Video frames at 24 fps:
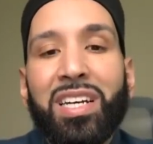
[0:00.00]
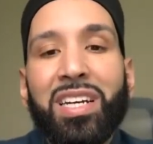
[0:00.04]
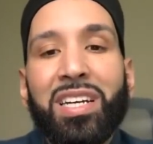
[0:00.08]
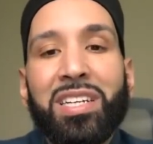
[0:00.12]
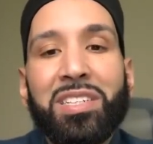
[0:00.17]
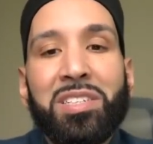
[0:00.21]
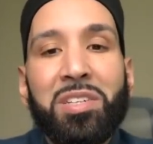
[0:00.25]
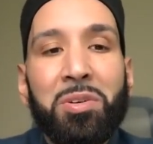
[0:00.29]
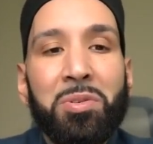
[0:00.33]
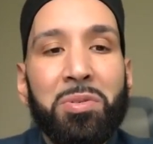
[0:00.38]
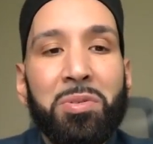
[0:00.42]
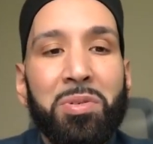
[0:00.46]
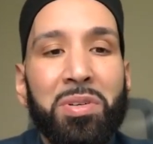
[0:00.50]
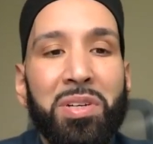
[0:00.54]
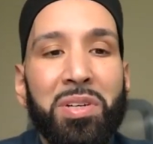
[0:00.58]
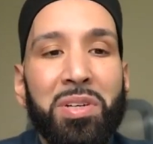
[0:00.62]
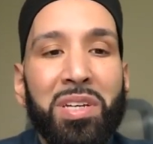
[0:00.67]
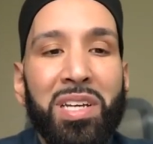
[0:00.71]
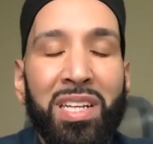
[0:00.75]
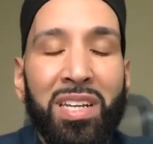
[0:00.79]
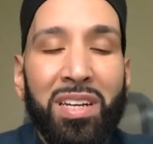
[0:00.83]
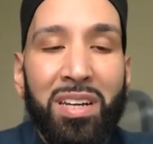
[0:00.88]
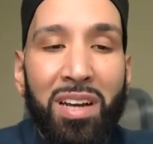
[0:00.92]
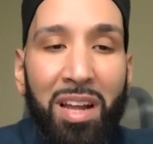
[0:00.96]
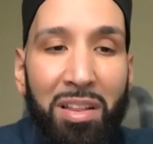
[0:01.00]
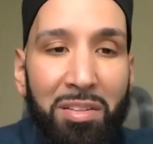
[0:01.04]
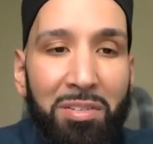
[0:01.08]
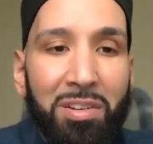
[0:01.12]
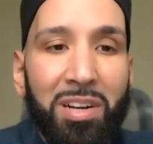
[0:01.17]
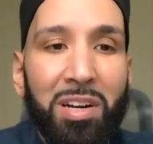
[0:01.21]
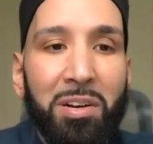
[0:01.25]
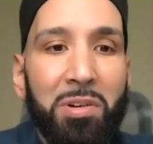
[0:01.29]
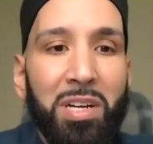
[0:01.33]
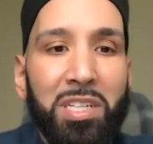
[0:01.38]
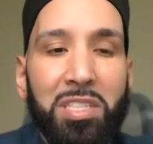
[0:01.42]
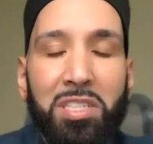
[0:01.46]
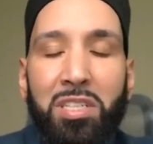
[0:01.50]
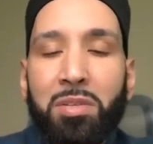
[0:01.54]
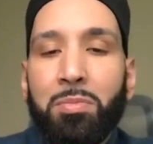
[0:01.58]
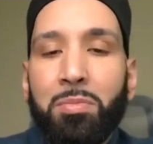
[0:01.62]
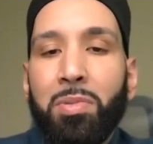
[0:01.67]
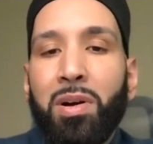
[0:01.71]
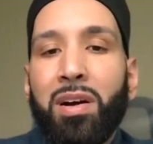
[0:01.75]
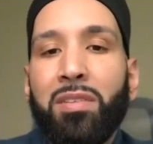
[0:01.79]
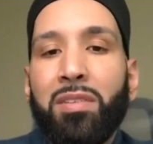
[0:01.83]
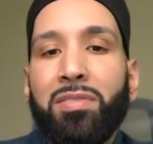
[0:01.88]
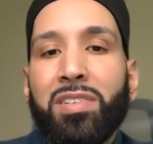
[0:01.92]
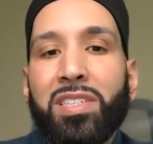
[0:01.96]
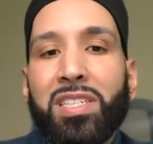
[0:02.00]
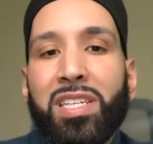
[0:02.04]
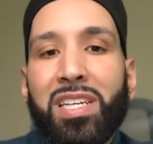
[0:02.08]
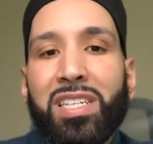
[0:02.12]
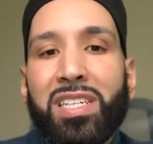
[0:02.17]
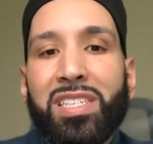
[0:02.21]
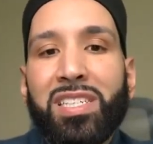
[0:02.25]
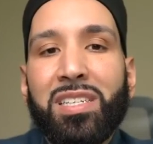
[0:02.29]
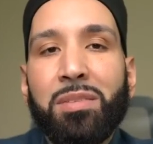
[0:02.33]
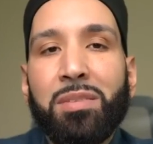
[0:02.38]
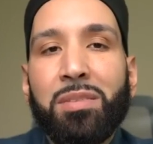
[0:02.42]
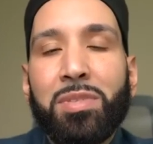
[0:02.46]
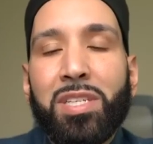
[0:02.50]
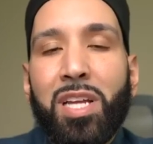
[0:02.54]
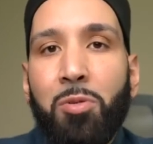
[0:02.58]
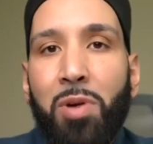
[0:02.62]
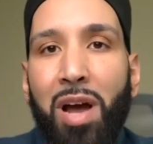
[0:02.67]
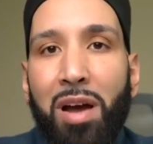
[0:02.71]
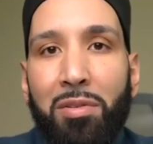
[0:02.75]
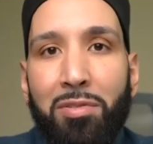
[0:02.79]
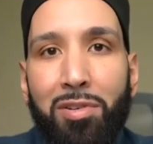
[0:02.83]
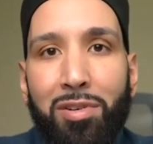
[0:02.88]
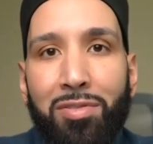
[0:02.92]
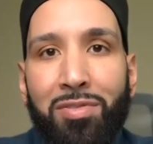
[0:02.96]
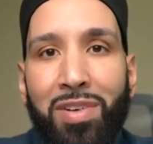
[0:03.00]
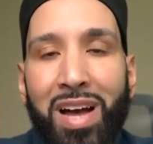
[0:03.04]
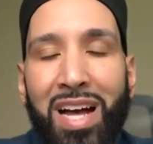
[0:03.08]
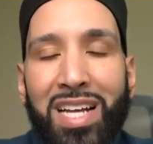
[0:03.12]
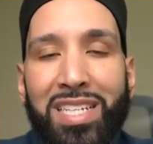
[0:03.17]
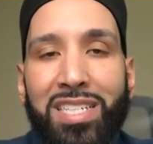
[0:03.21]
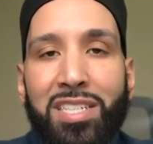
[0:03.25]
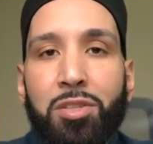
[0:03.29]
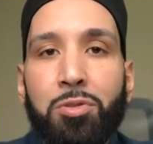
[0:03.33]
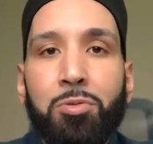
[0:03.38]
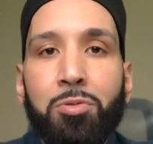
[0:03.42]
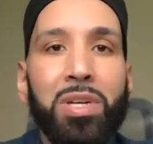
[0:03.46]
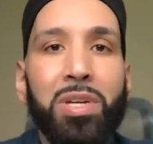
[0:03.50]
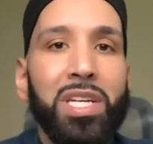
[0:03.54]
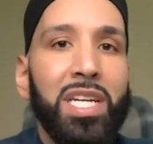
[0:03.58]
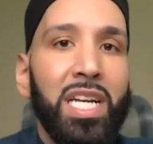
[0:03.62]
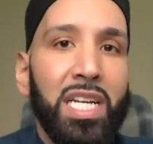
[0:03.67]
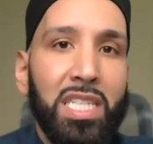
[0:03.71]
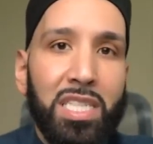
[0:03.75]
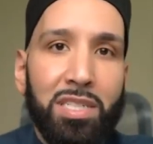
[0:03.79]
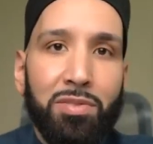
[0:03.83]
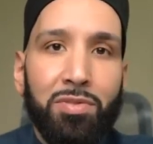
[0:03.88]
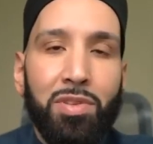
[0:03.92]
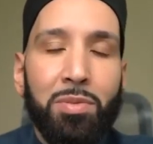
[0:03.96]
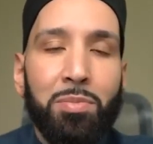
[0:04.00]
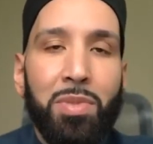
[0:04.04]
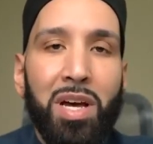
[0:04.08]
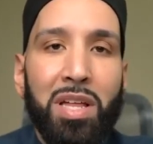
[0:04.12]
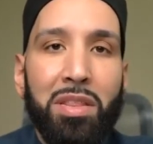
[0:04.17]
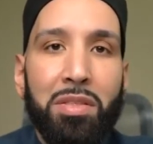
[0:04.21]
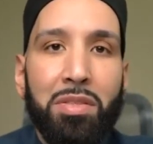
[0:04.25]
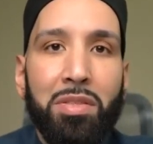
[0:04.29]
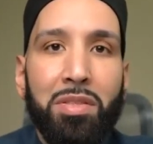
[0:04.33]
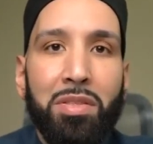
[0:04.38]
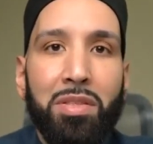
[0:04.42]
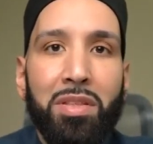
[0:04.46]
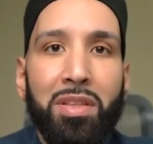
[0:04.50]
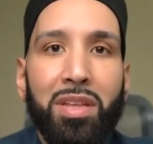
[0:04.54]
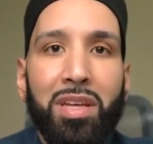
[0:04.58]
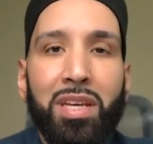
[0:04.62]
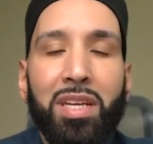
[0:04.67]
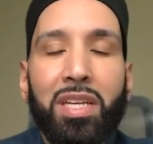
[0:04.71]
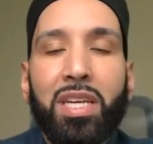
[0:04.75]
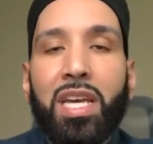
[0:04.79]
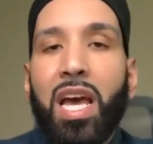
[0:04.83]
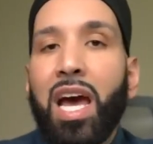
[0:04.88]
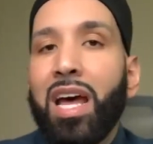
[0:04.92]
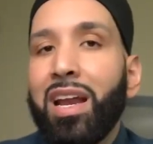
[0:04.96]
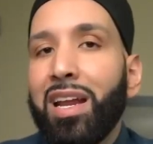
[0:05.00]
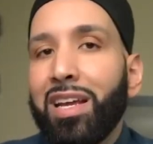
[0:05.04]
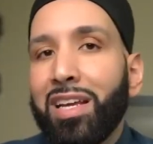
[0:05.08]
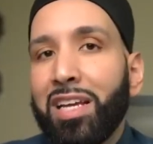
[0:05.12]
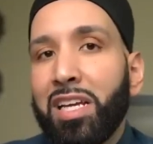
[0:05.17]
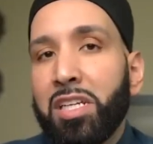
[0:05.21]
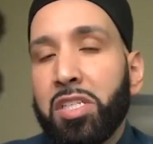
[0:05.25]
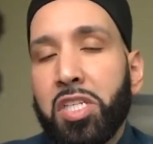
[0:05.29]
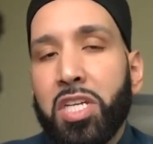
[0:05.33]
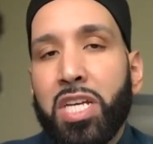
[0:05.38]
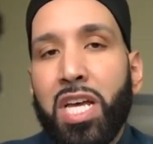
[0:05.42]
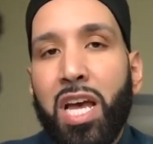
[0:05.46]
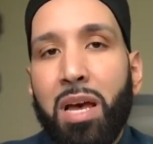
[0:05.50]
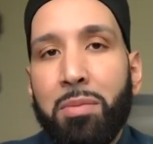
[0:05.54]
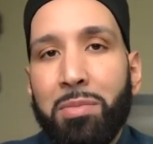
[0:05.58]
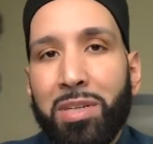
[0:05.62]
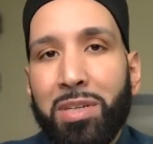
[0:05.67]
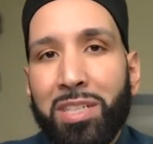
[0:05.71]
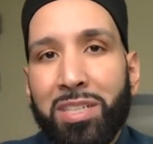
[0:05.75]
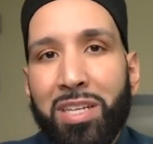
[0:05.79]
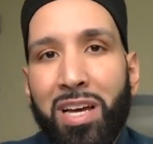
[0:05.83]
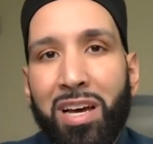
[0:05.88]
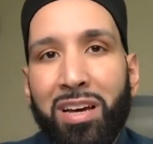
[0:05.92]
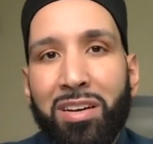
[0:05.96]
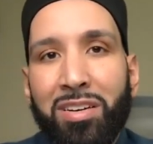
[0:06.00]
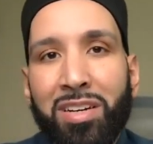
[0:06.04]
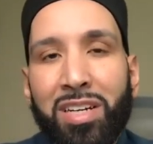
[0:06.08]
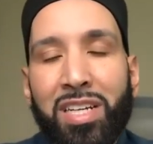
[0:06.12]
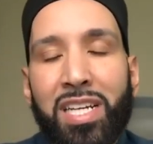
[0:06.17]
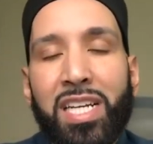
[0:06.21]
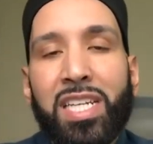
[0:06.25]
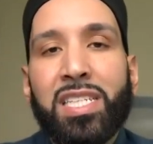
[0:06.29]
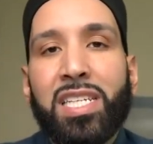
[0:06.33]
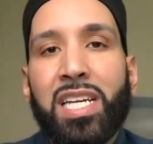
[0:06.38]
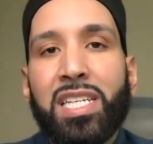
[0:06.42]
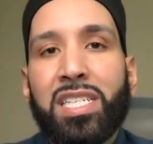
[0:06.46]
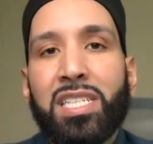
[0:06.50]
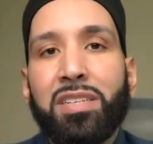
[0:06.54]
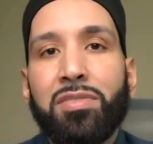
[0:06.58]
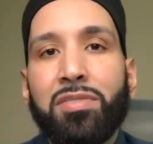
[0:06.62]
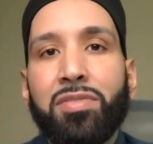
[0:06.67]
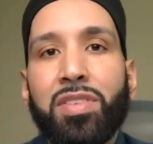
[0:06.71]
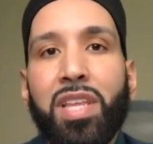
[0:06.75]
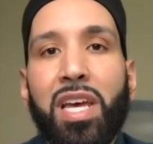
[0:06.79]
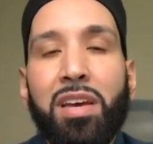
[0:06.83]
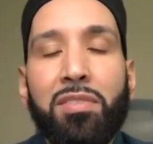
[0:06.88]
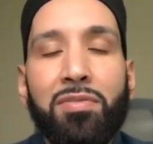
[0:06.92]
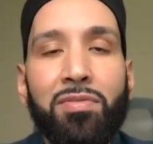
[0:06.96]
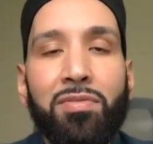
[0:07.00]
So in another narration, the Prophet sallallahu alaihi wasallam said, whoever fasts 3 days of the month, kana kisliyami dahr, it's as if they have